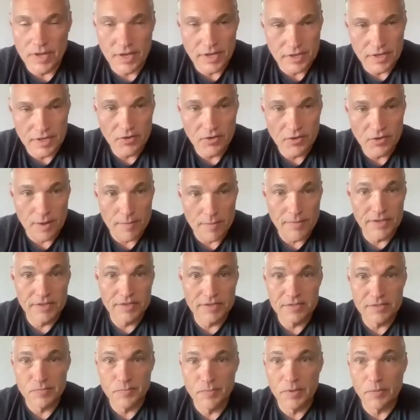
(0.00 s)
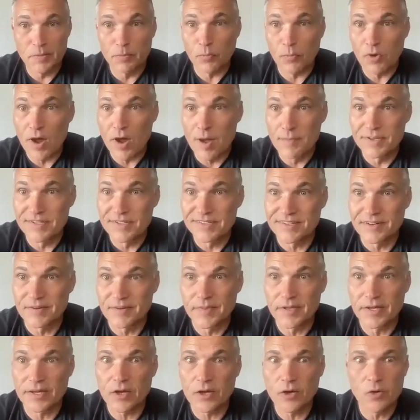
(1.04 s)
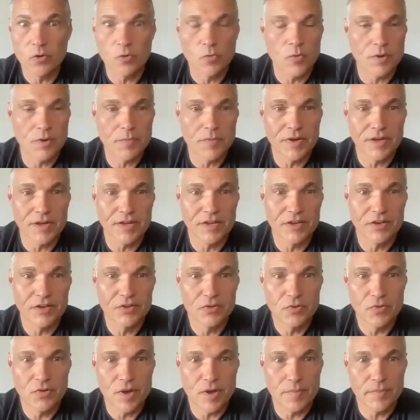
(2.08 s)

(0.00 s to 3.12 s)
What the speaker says: I made this big promise and I'm like, oh, what am I going to do?